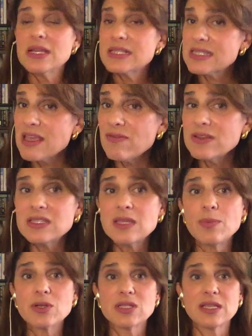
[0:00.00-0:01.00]

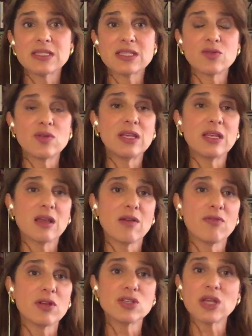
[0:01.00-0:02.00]
70% screening
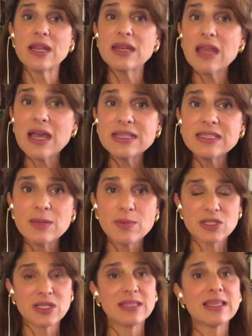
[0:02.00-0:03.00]
coverage, and 90%
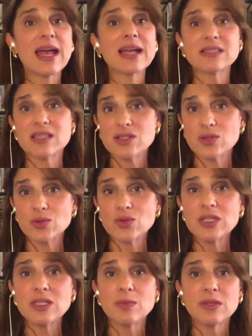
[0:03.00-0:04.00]
access to
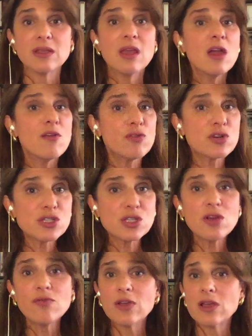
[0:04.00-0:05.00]
treatment for
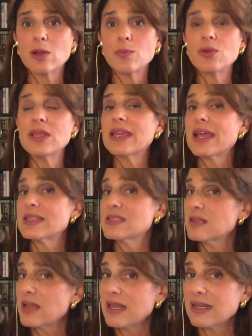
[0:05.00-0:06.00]
cervical,
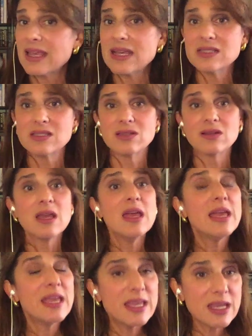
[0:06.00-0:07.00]
precancer, and cancer,
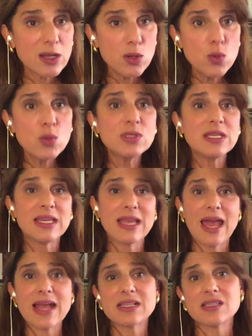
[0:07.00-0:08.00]
including
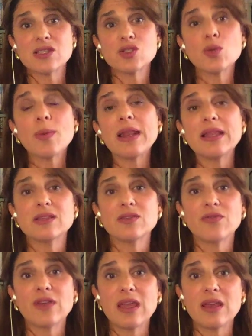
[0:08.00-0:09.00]
access to palliative
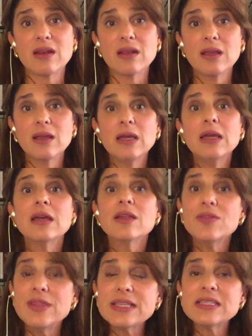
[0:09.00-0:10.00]
care.
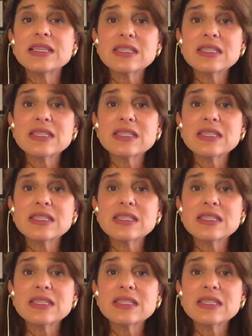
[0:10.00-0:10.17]
This is